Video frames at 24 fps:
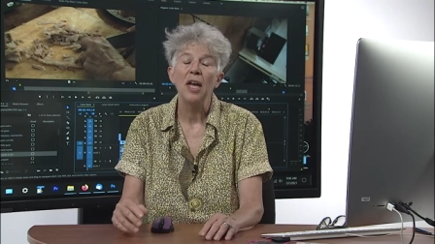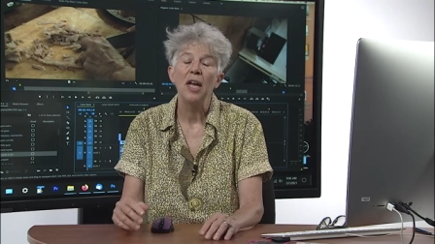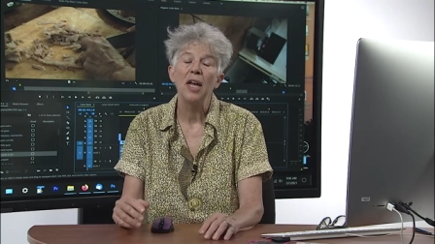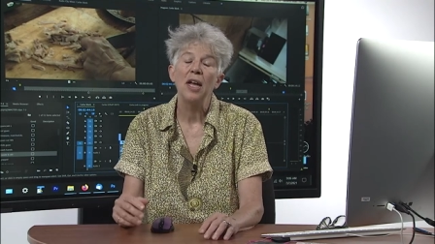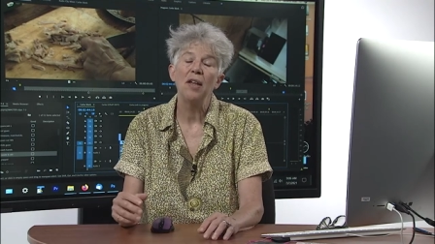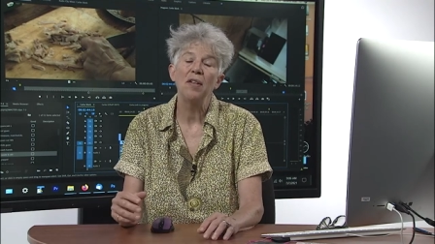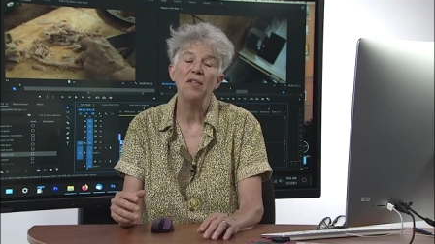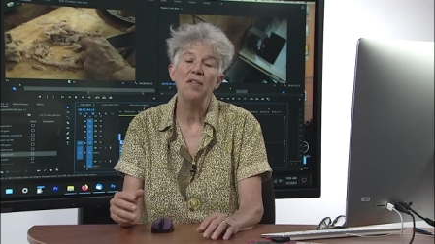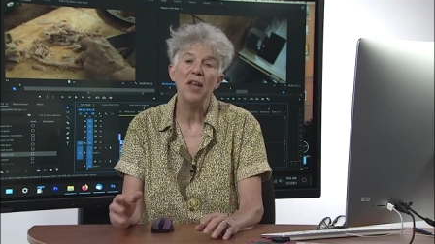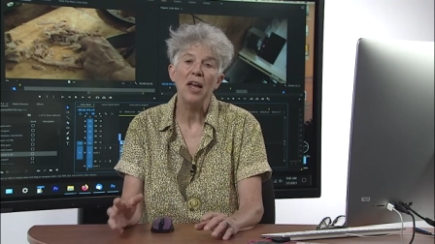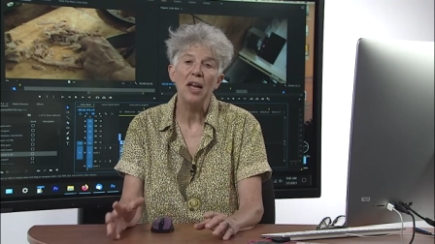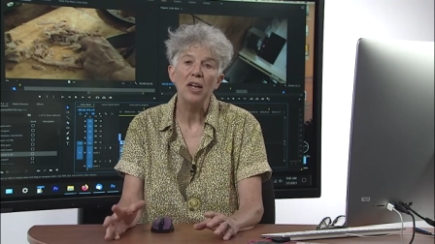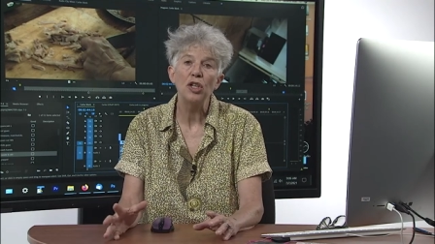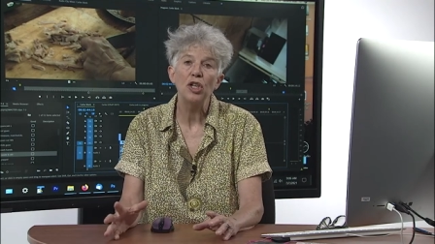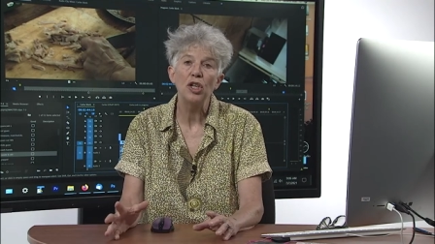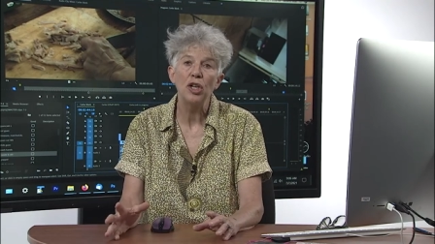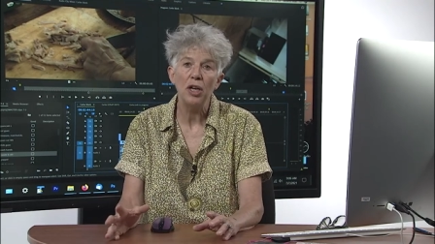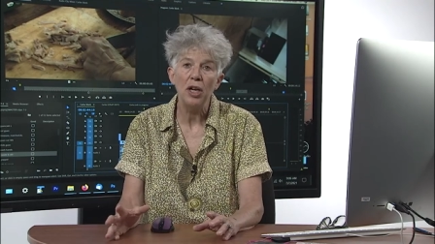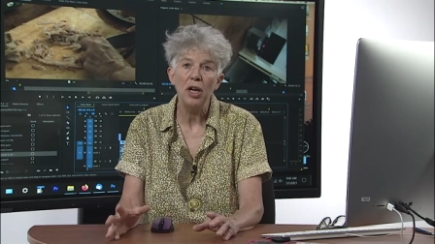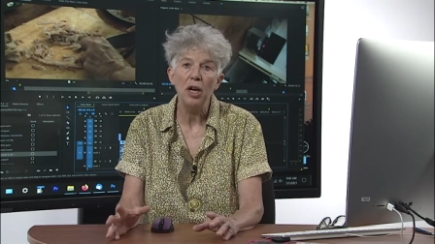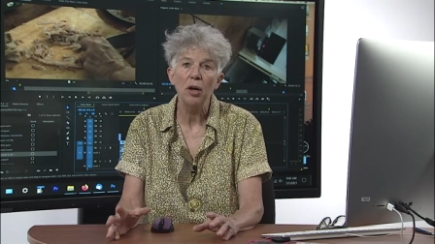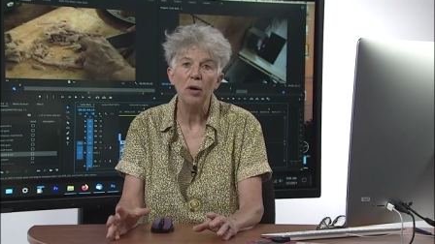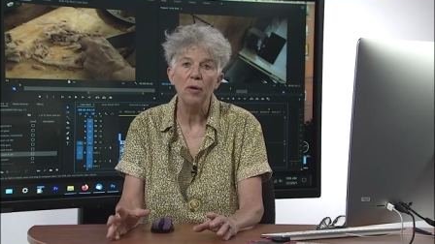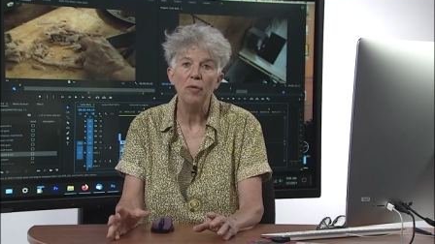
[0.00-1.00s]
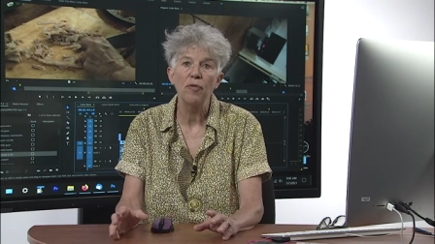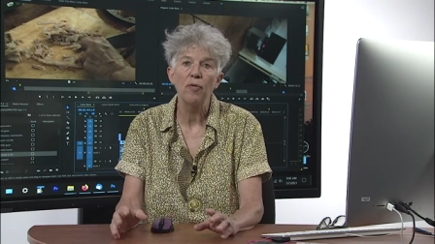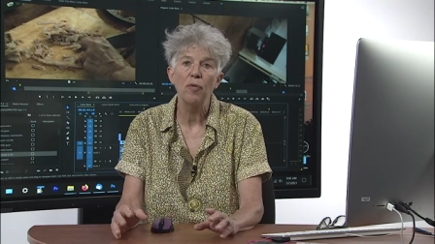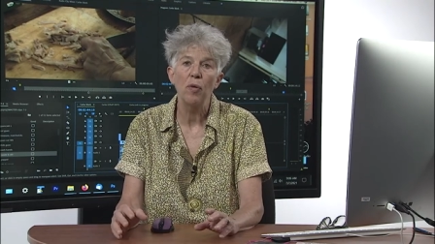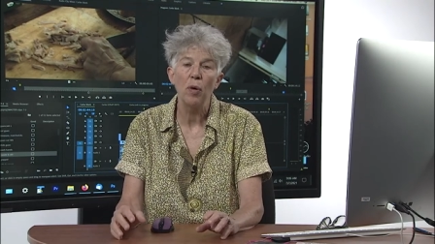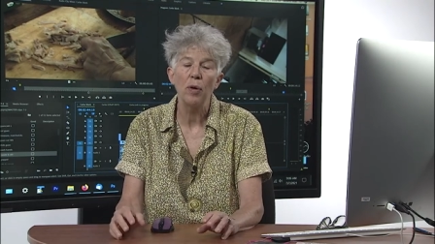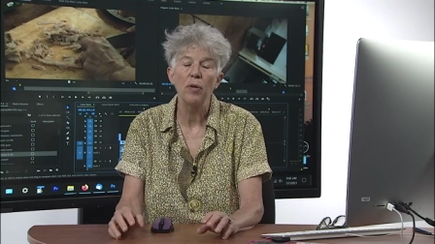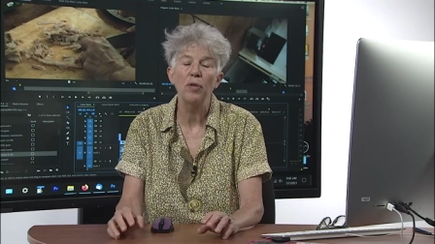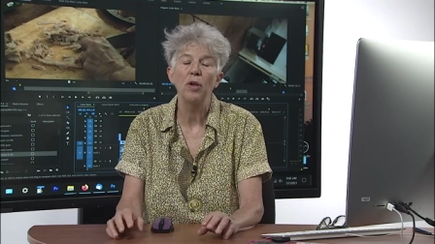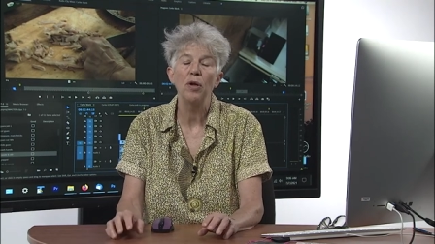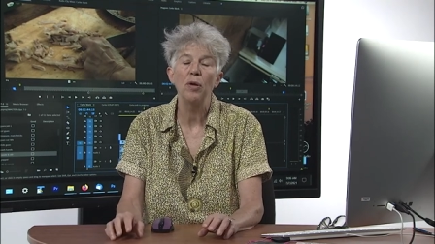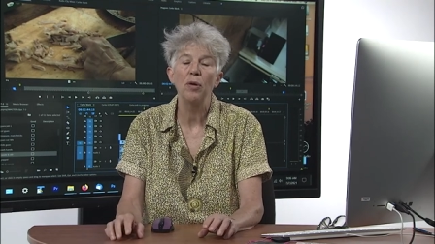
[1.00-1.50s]
is the engineer
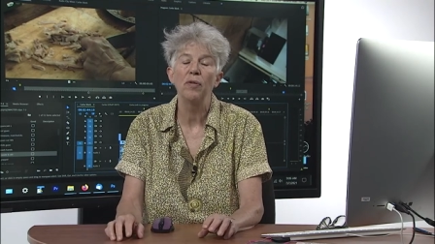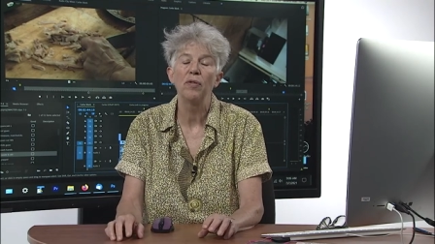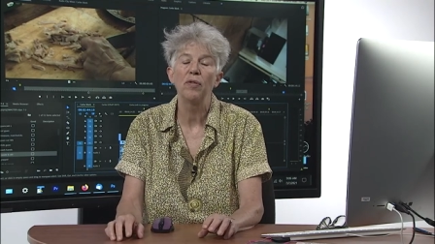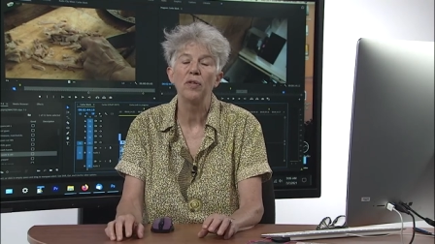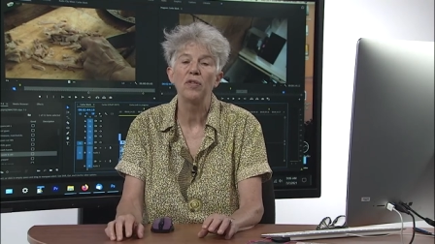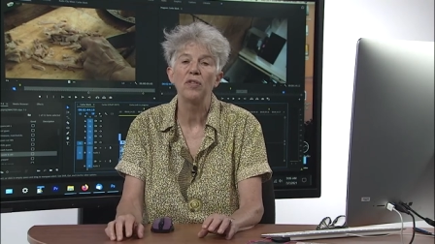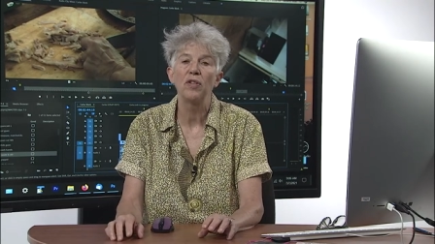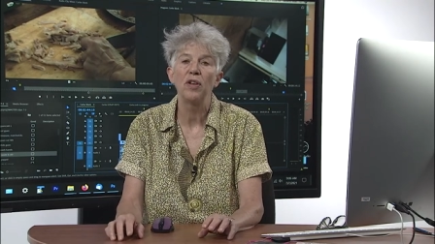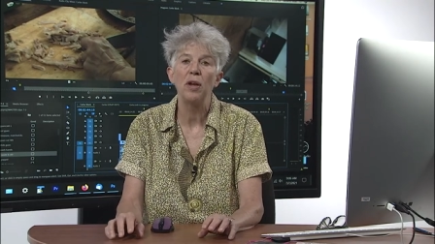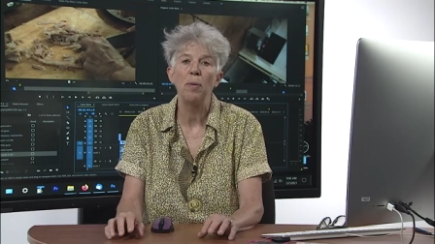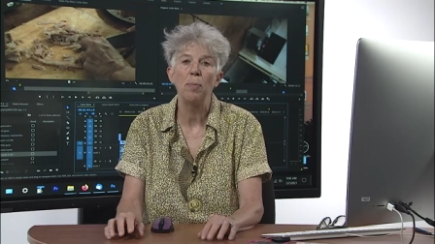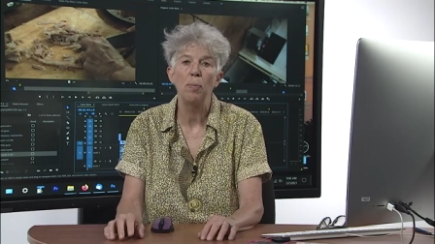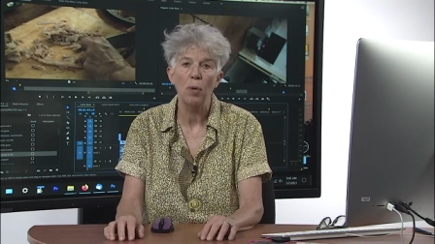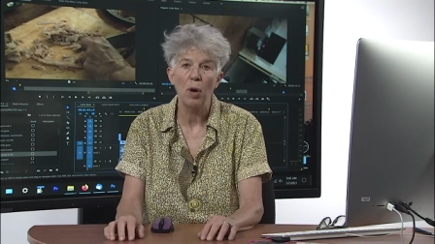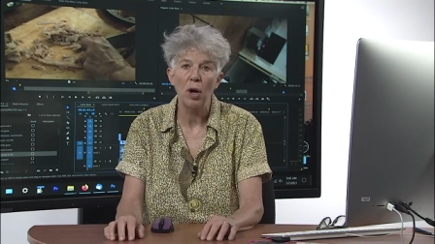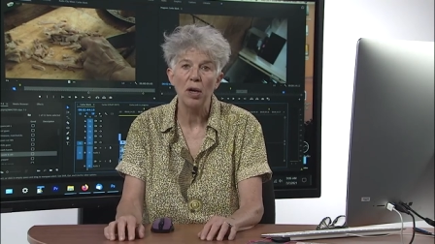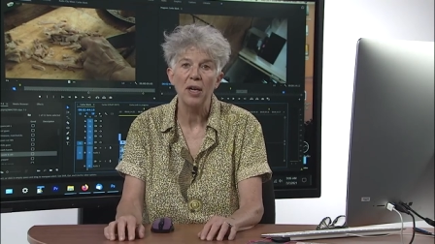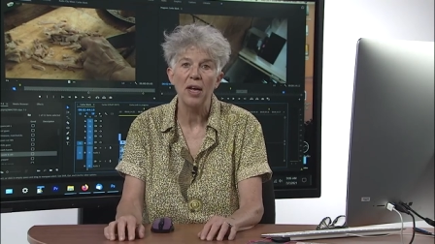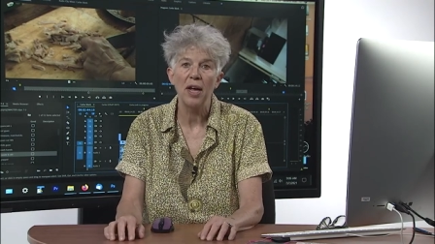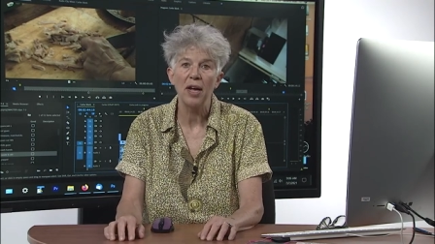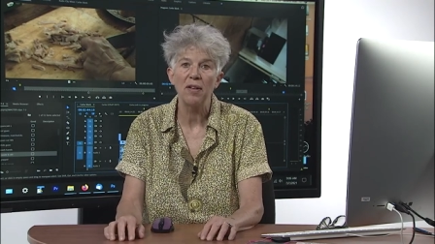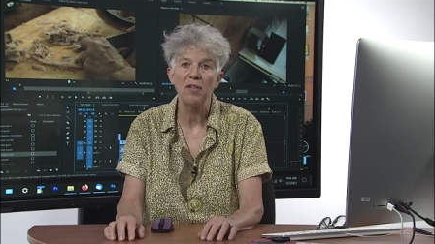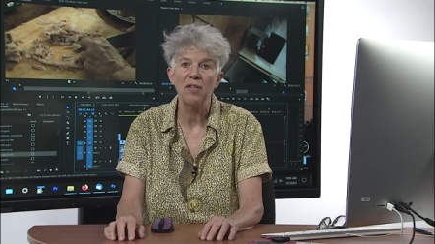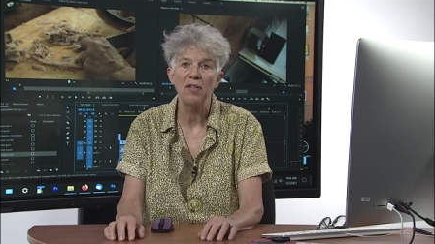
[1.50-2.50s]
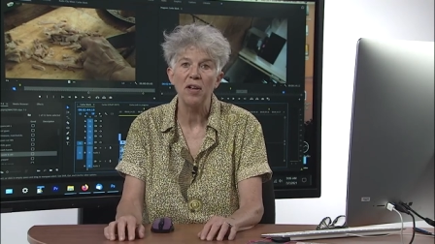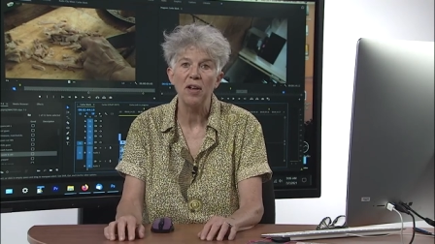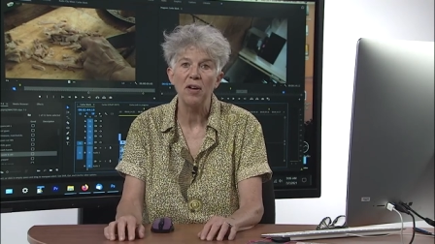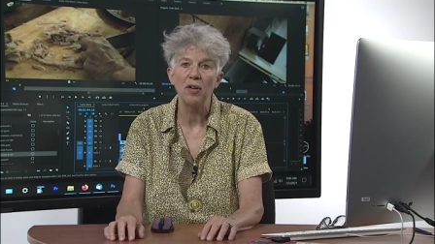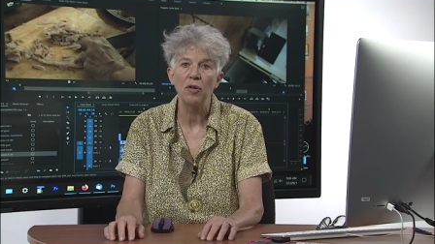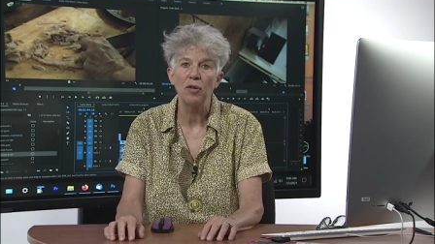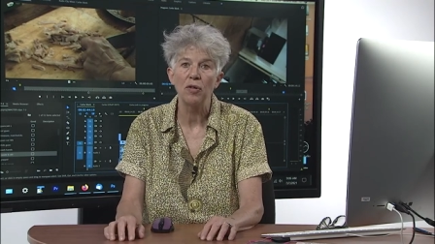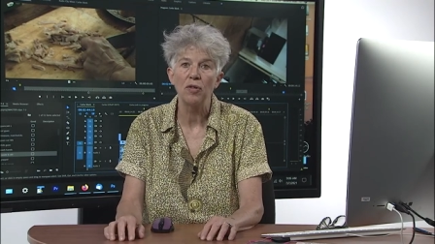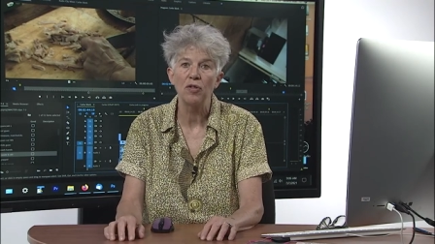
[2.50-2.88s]
for the University Broadcast Center,